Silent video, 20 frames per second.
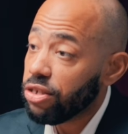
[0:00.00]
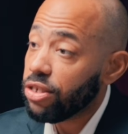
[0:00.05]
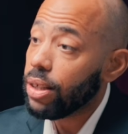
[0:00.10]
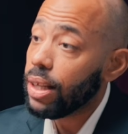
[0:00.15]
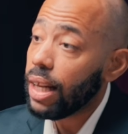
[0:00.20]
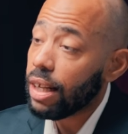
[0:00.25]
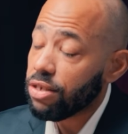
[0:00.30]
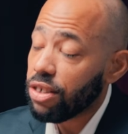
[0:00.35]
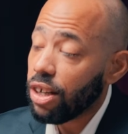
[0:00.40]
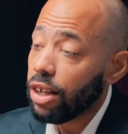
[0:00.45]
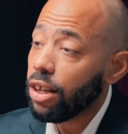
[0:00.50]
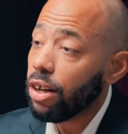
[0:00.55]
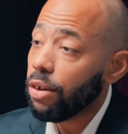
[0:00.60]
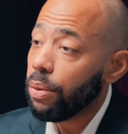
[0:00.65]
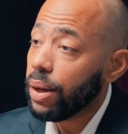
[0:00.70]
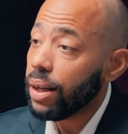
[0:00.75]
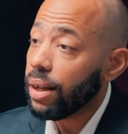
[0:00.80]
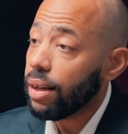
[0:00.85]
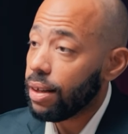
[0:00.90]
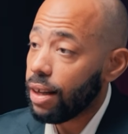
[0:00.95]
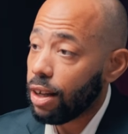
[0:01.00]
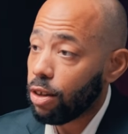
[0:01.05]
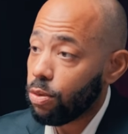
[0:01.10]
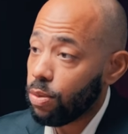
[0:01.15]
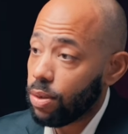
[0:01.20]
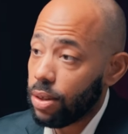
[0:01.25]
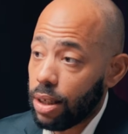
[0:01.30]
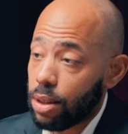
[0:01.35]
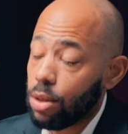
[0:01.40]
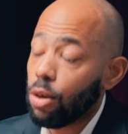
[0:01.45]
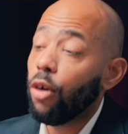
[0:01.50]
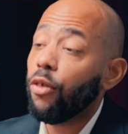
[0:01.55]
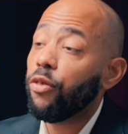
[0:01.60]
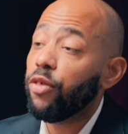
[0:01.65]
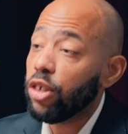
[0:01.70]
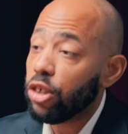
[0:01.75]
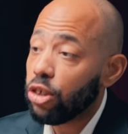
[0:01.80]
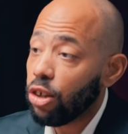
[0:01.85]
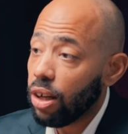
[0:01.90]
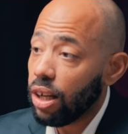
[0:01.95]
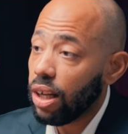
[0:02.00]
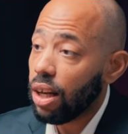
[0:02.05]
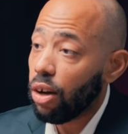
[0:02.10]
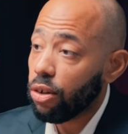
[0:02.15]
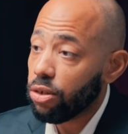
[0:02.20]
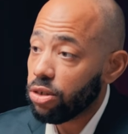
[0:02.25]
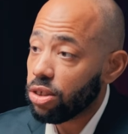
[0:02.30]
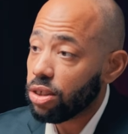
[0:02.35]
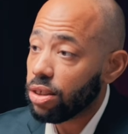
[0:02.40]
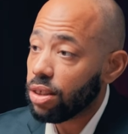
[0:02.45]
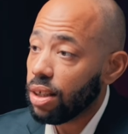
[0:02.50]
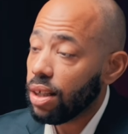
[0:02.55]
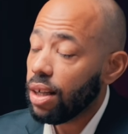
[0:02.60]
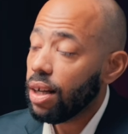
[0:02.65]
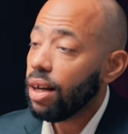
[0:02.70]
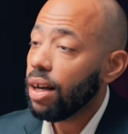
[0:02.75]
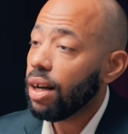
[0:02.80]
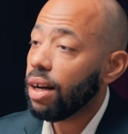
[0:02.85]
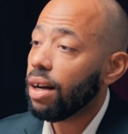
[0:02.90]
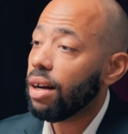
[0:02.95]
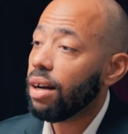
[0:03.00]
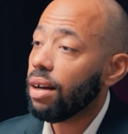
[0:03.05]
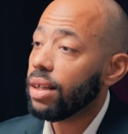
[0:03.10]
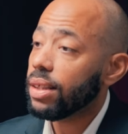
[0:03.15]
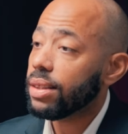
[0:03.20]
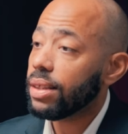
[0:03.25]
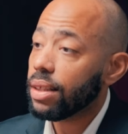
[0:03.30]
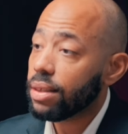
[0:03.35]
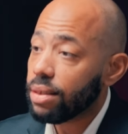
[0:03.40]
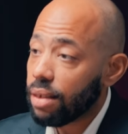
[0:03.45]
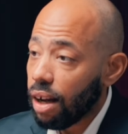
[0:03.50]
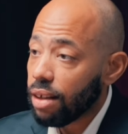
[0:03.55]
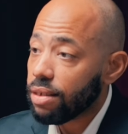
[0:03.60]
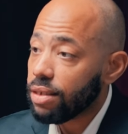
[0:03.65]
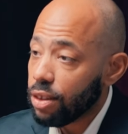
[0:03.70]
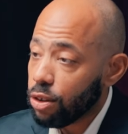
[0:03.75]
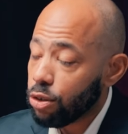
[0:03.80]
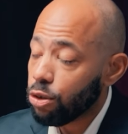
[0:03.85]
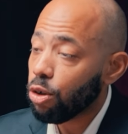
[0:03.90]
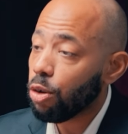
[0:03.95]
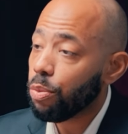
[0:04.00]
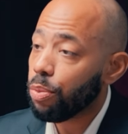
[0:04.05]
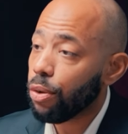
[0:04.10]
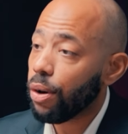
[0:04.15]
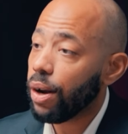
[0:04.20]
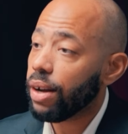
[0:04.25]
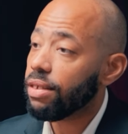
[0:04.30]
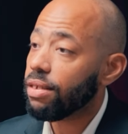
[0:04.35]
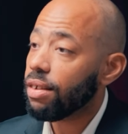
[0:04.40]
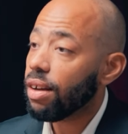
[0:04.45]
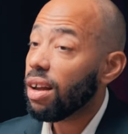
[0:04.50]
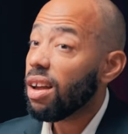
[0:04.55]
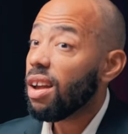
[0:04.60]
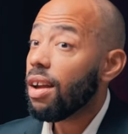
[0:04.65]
last January, that's officially launched. They started to operate.